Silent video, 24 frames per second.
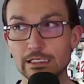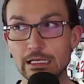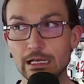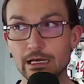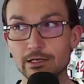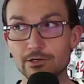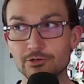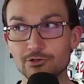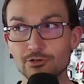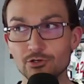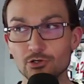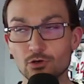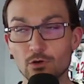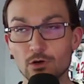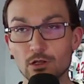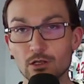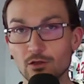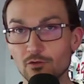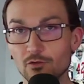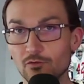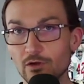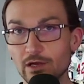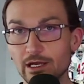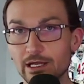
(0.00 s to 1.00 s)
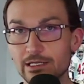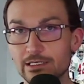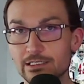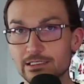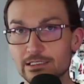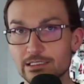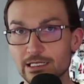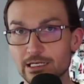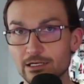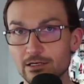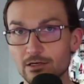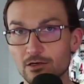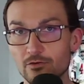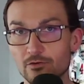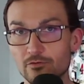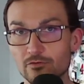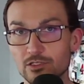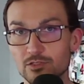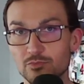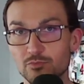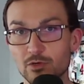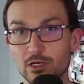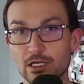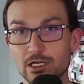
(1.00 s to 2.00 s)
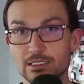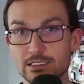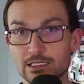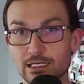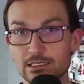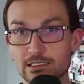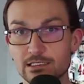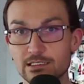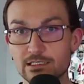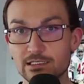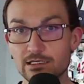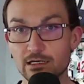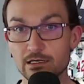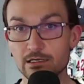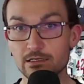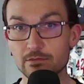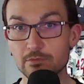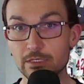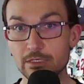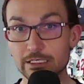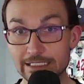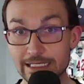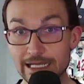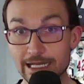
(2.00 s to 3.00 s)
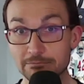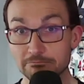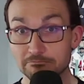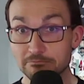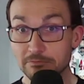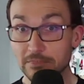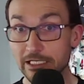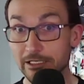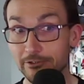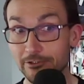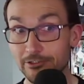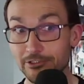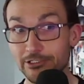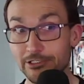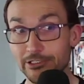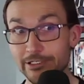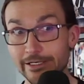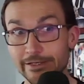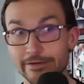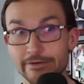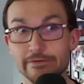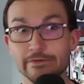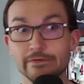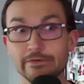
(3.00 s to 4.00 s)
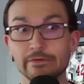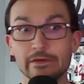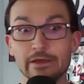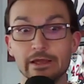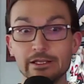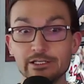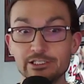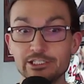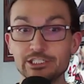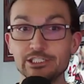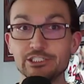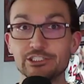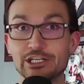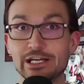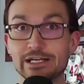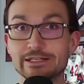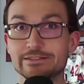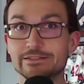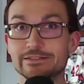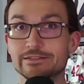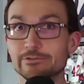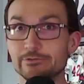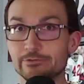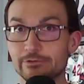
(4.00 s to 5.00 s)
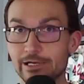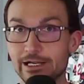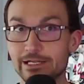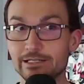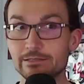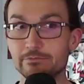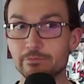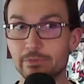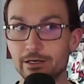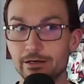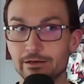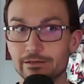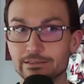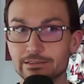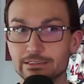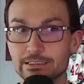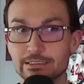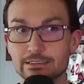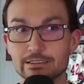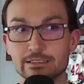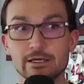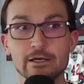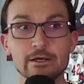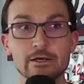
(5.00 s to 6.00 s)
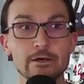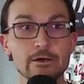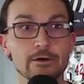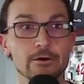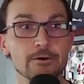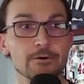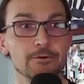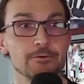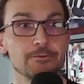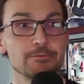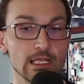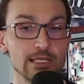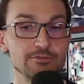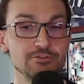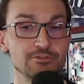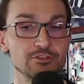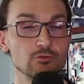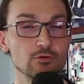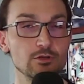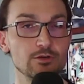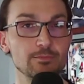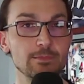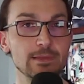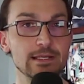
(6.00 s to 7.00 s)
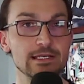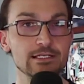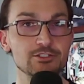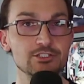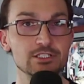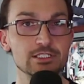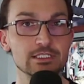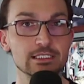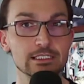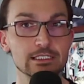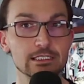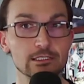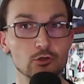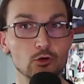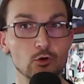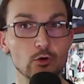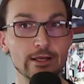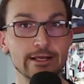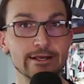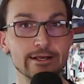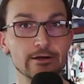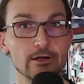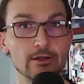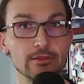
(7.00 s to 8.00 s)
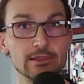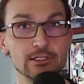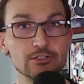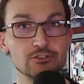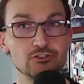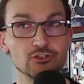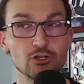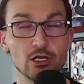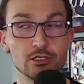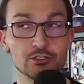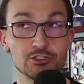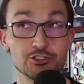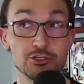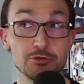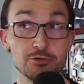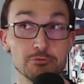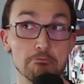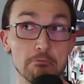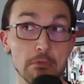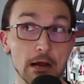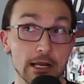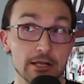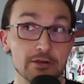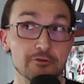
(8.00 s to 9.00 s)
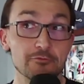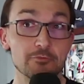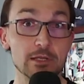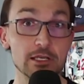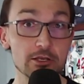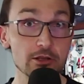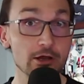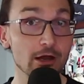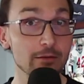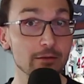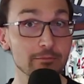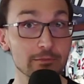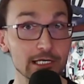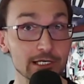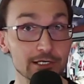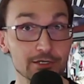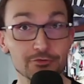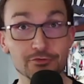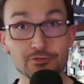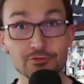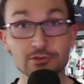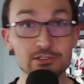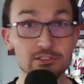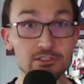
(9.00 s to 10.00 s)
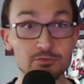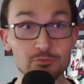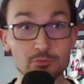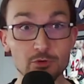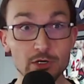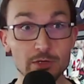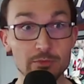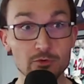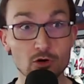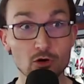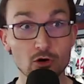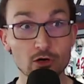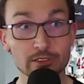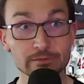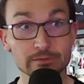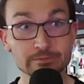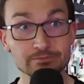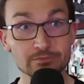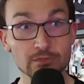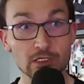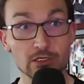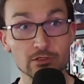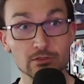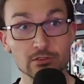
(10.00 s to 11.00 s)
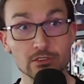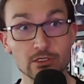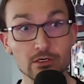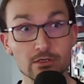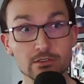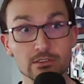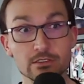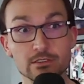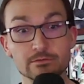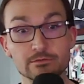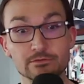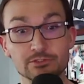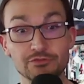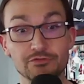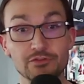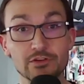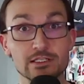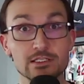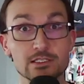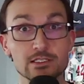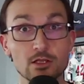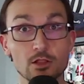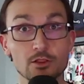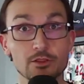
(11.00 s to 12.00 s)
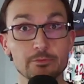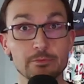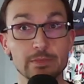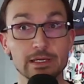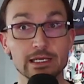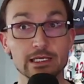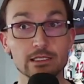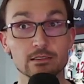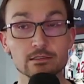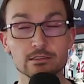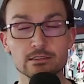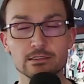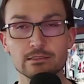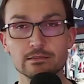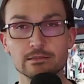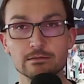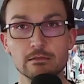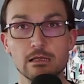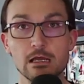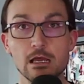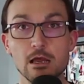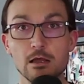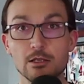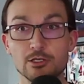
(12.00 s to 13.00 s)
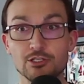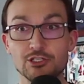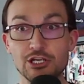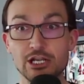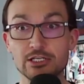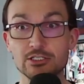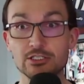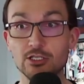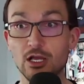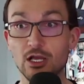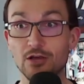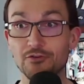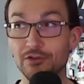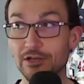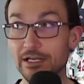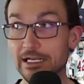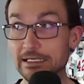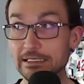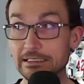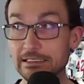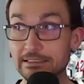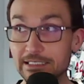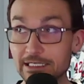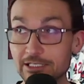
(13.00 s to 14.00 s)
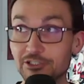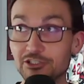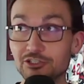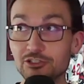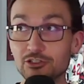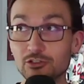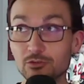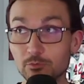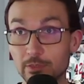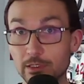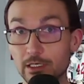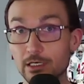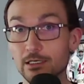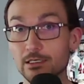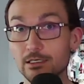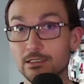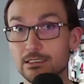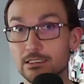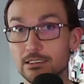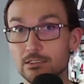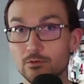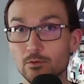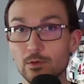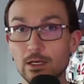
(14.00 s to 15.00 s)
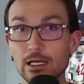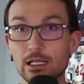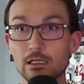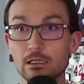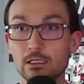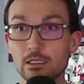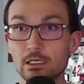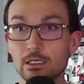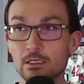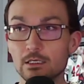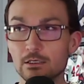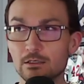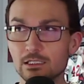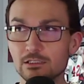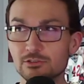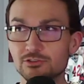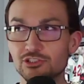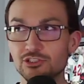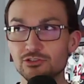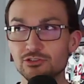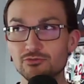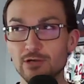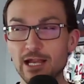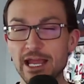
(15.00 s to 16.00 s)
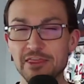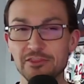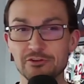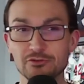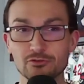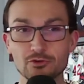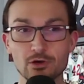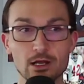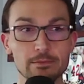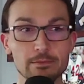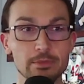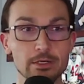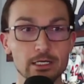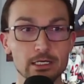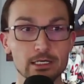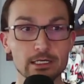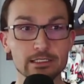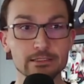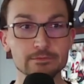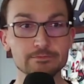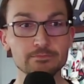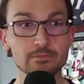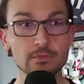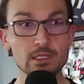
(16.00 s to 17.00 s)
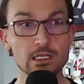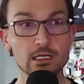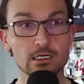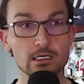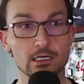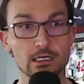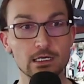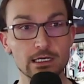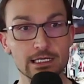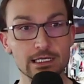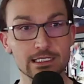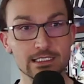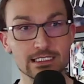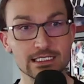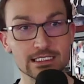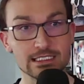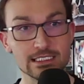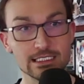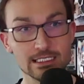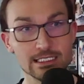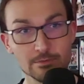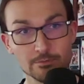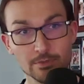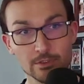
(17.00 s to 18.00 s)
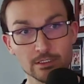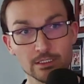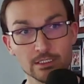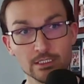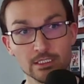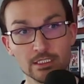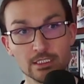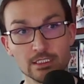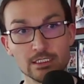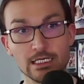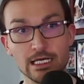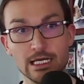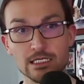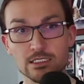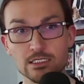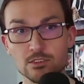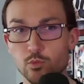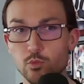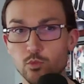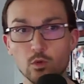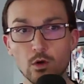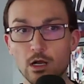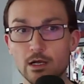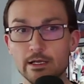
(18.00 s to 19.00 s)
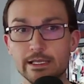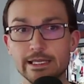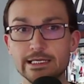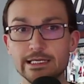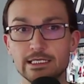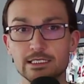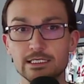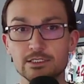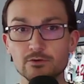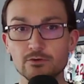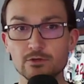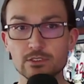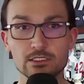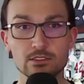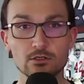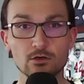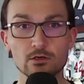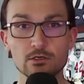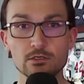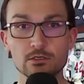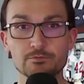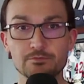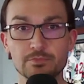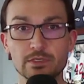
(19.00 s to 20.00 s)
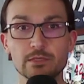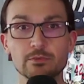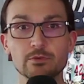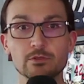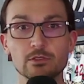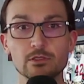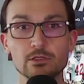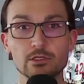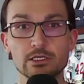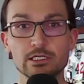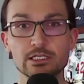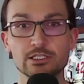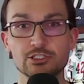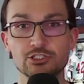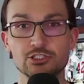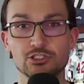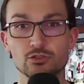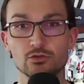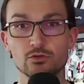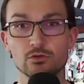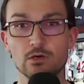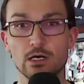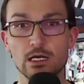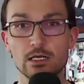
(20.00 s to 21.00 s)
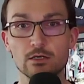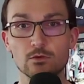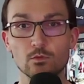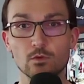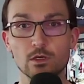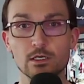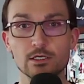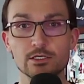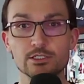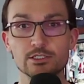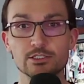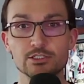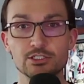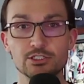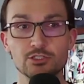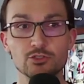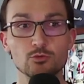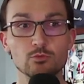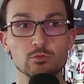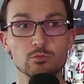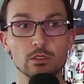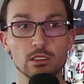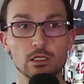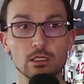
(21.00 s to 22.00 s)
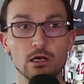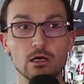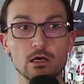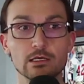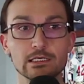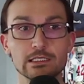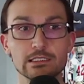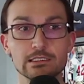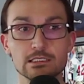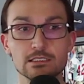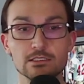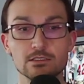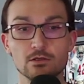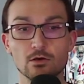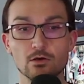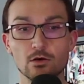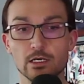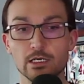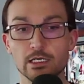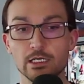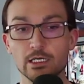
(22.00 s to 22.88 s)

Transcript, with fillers: underqualified to take over as press secretary. But yet, here she is. She checks the right boxes. If she would have been just a little quicker on the draw, she might have been nominated for the Supreme Court. Who knows? She fits all the bills and checks off an additional box as well. Well, she'd rather rub on it. Uh, it's as simple as walking into a store and people look at you and wonder, do you belong in the store?